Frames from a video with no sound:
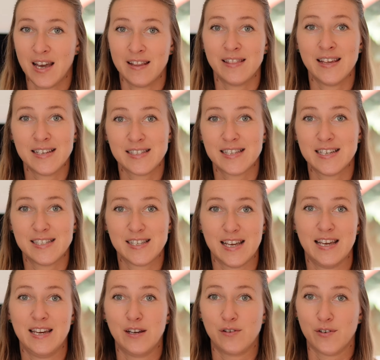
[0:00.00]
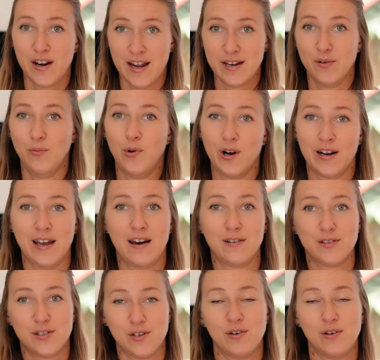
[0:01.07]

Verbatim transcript: and this is a great workout.